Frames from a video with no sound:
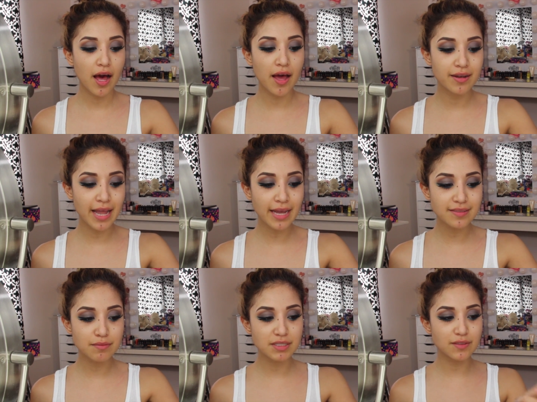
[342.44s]
Uh,
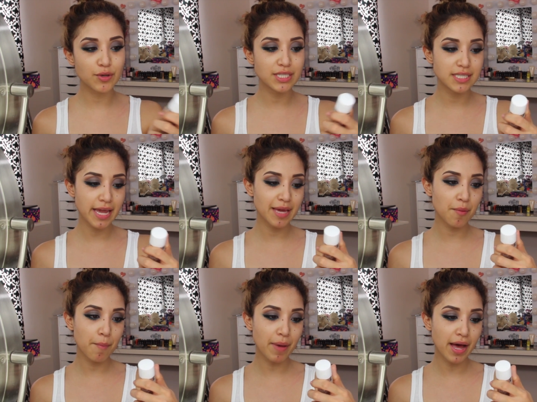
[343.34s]
next, I'm just going to take
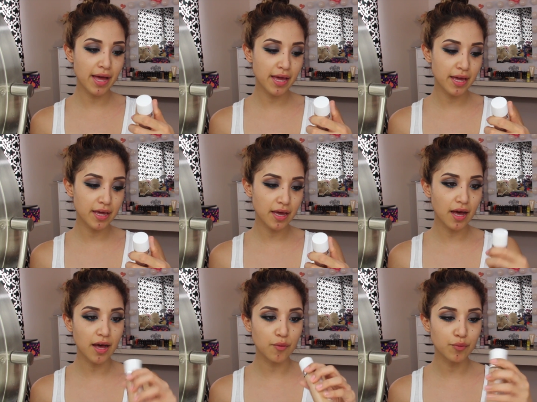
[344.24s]
my,
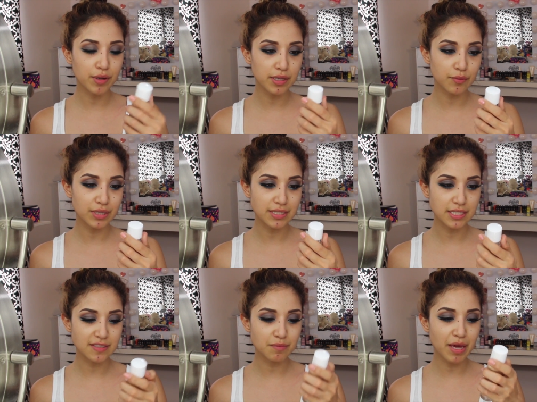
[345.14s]
uh, what, what is
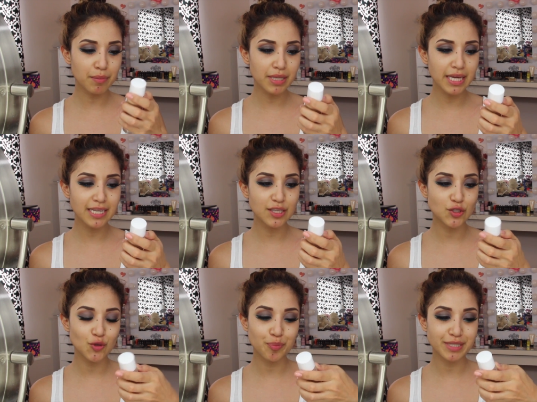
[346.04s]
this? Maybelline
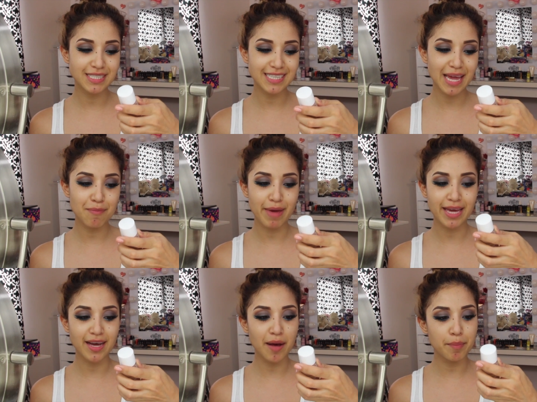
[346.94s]
Super Stay
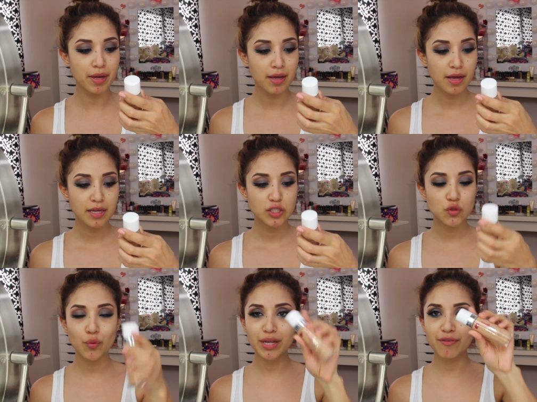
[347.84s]
Makeup
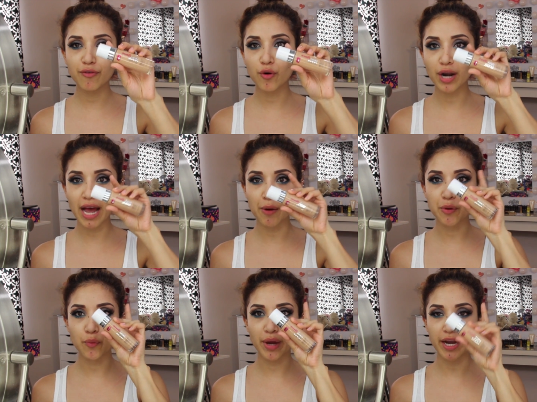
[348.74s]
24
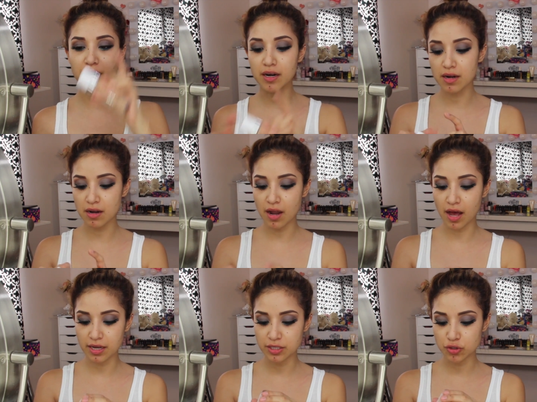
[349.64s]
Hour Wear
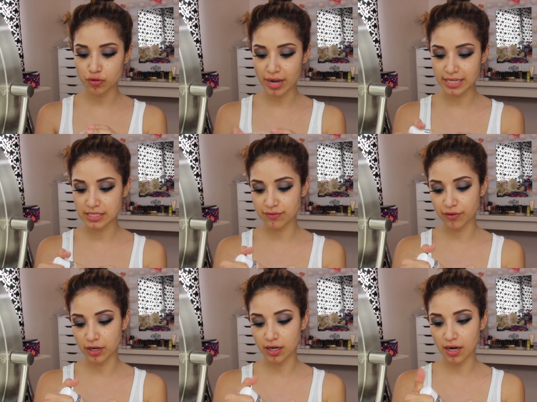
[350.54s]

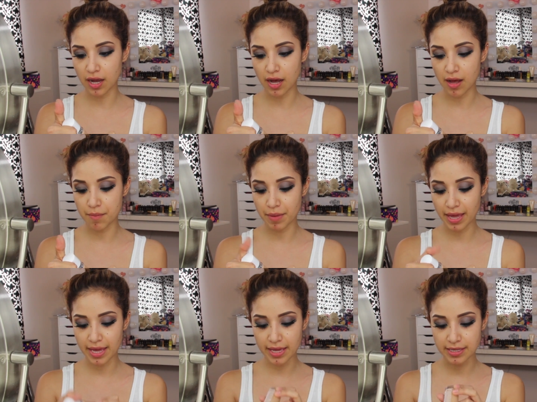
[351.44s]
Non-Transfer, um,
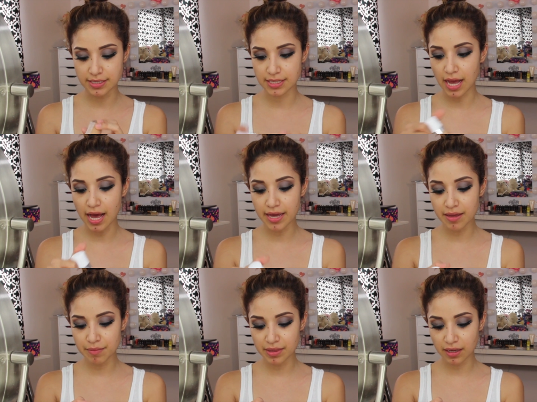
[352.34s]
and I
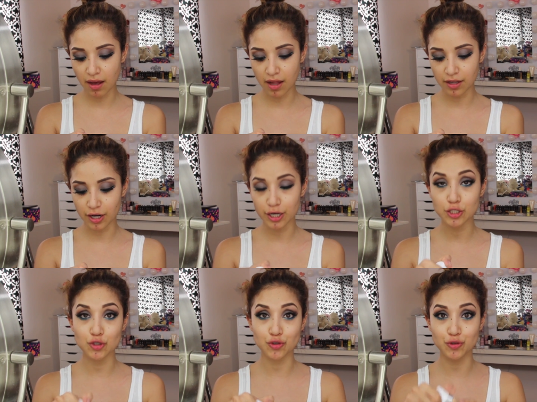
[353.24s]
am in the color
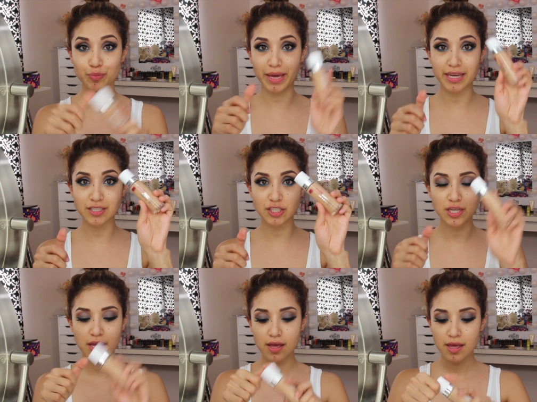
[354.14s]
True
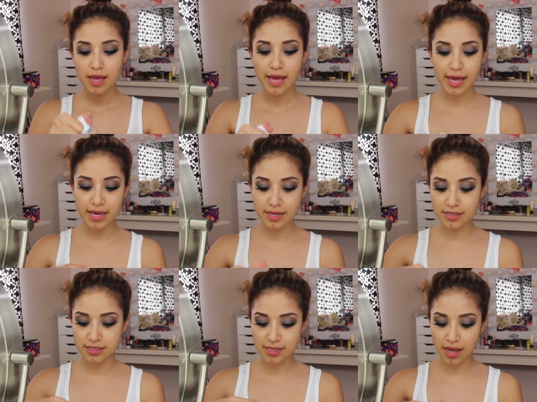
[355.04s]
Beige,
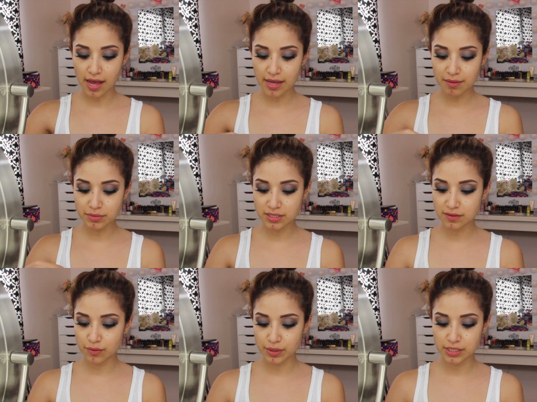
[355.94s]
and I'm
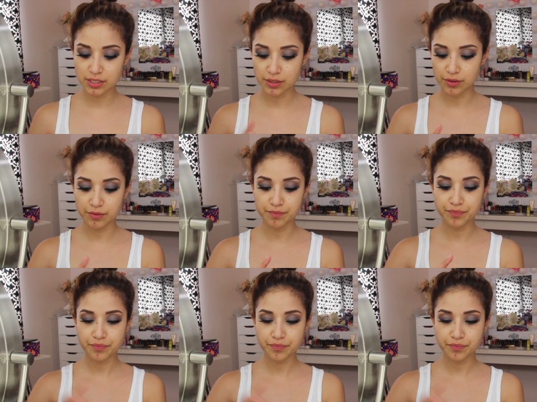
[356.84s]
just going to,